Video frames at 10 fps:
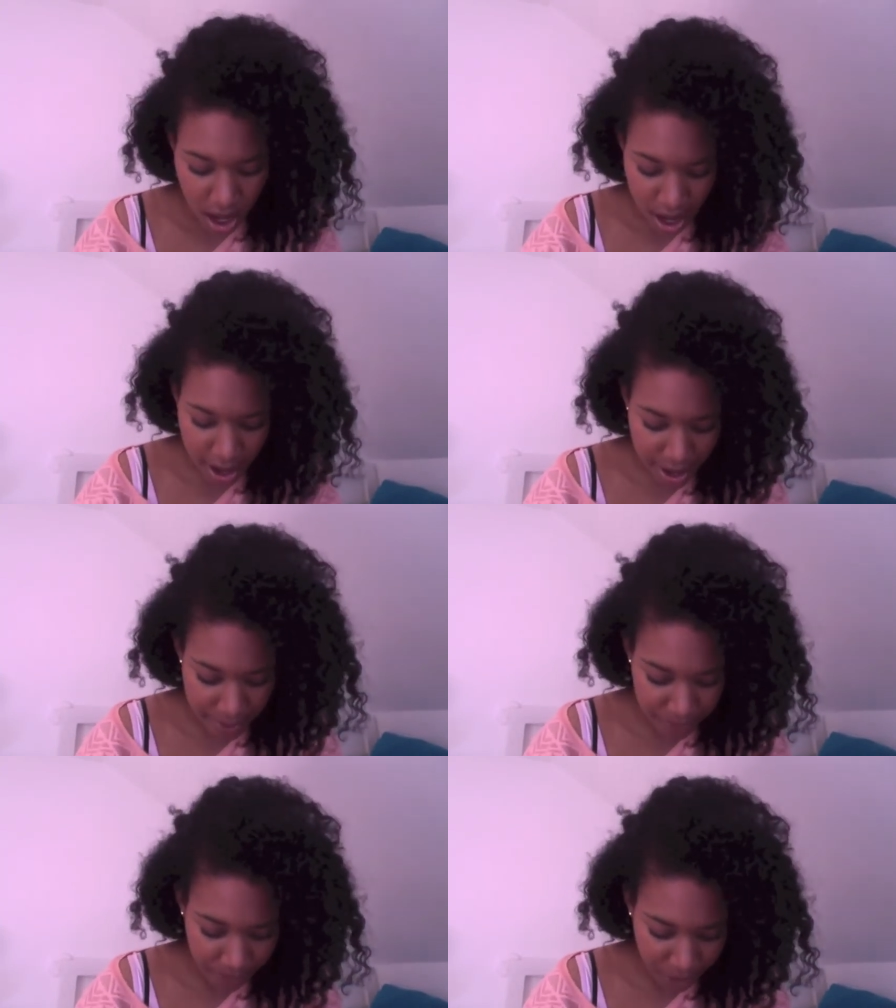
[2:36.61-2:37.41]

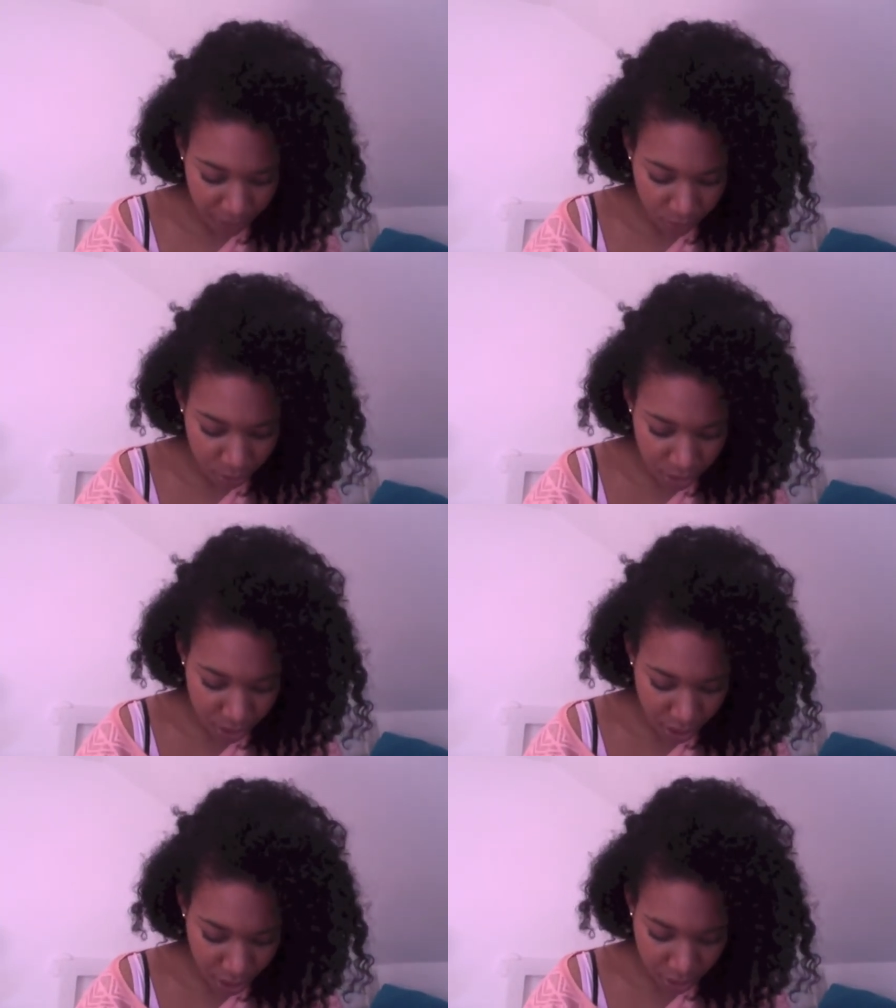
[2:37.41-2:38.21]
I've
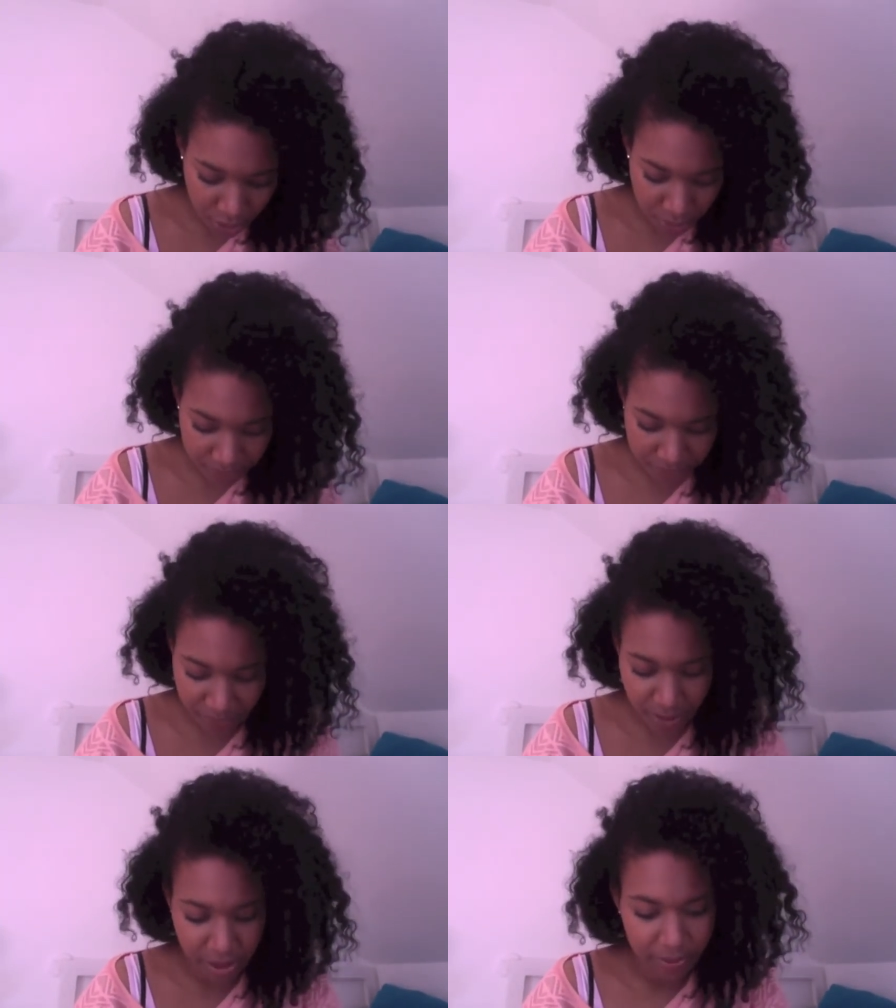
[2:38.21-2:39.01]
also
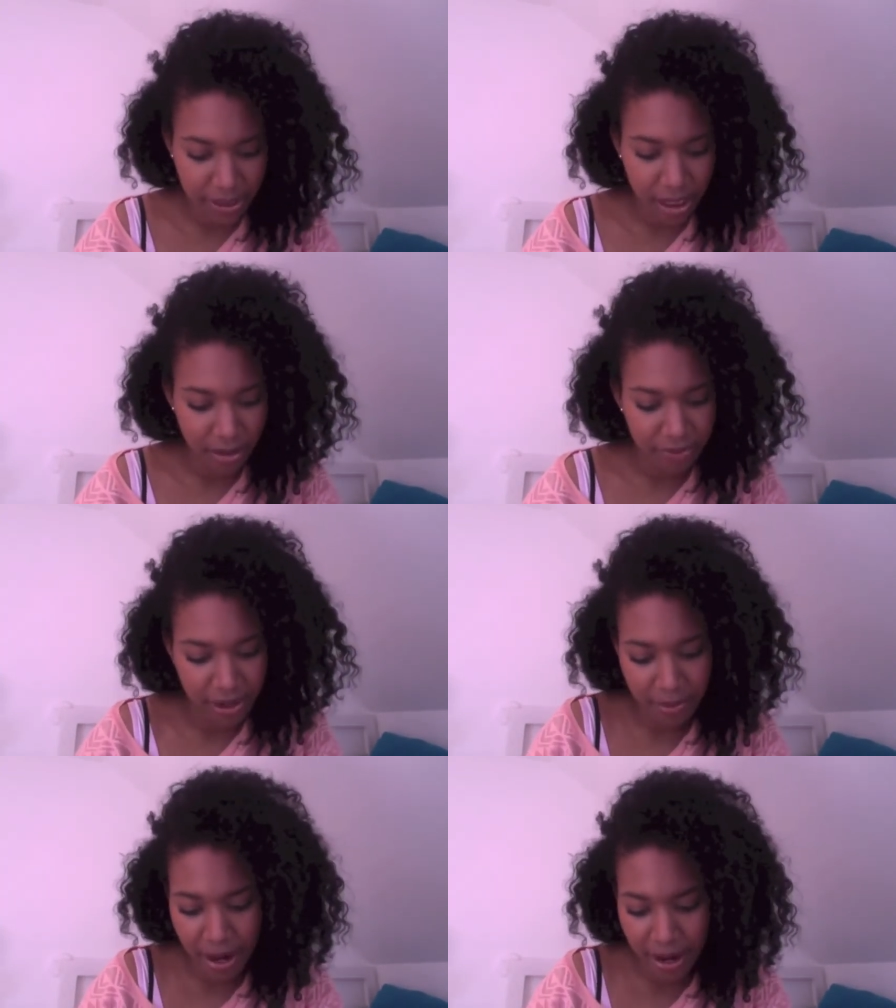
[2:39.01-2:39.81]
been
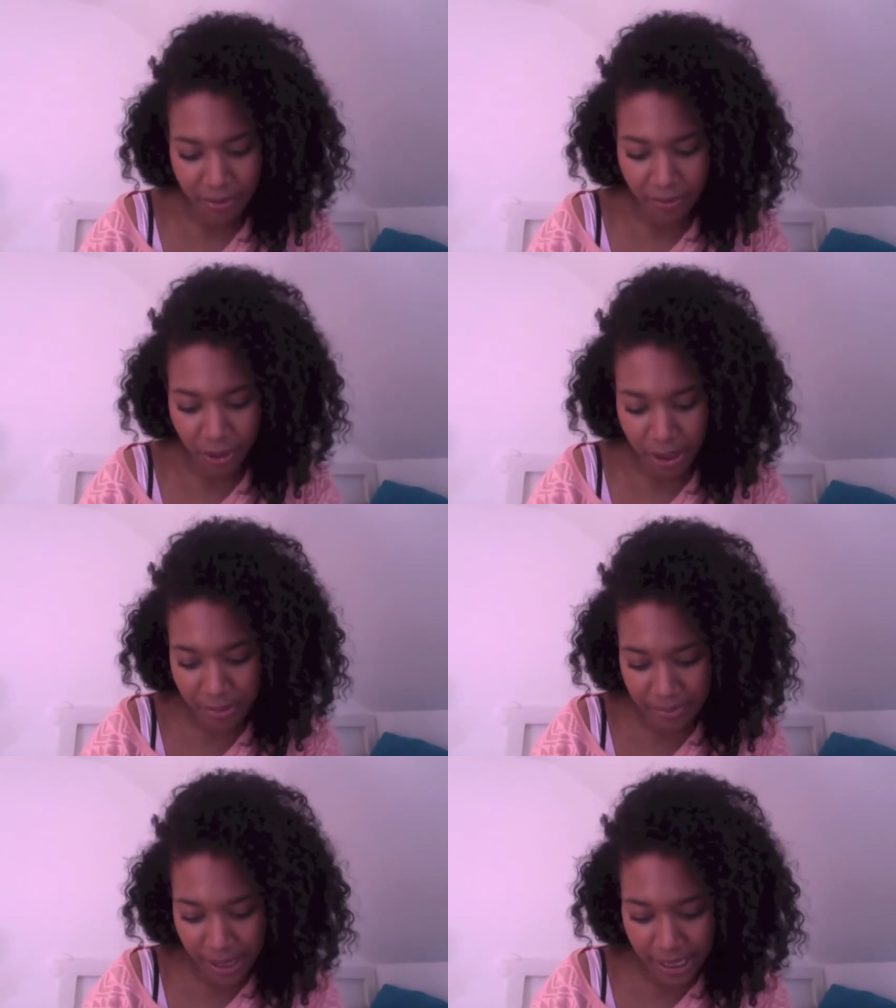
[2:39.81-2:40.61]
loving my
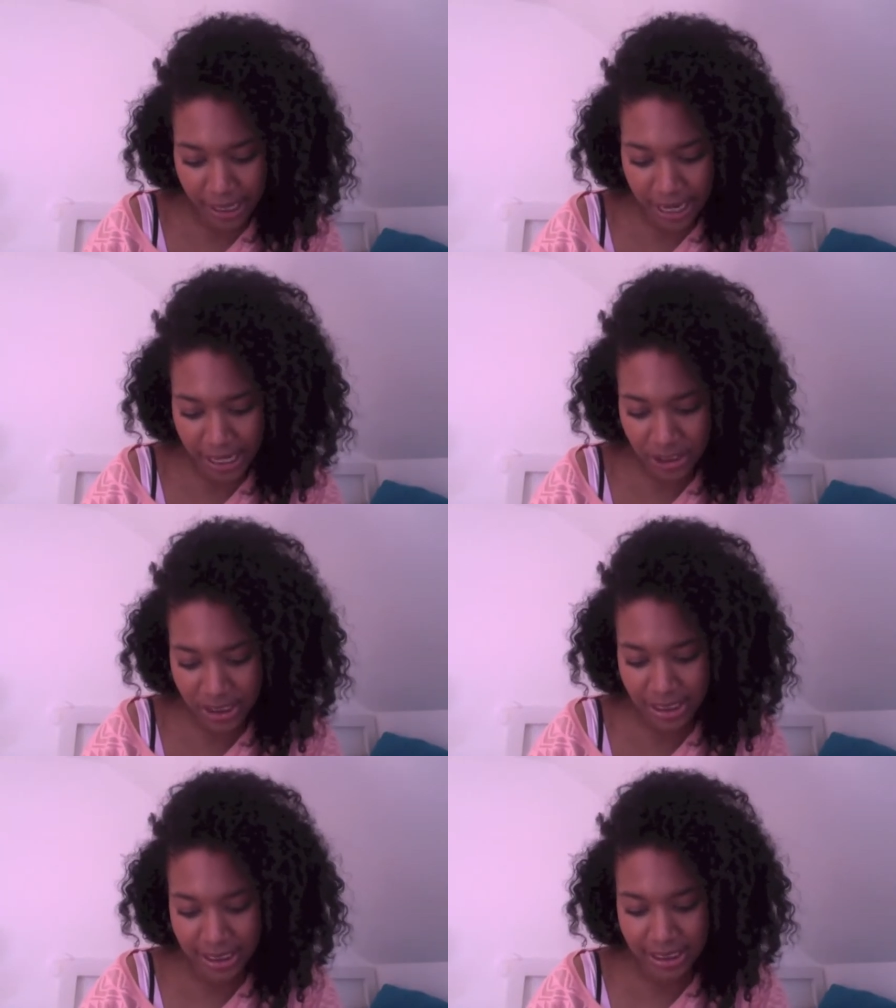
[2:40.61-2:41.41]
Volume Million
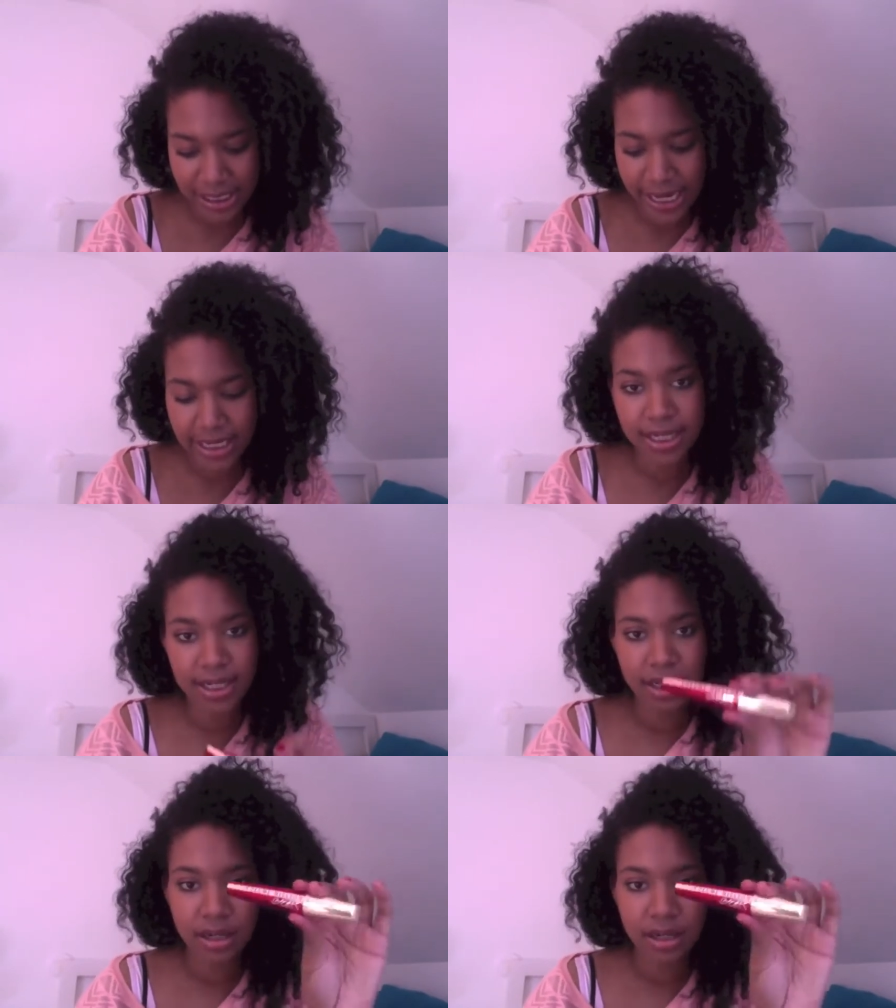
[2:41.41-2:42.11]
Lashes Excess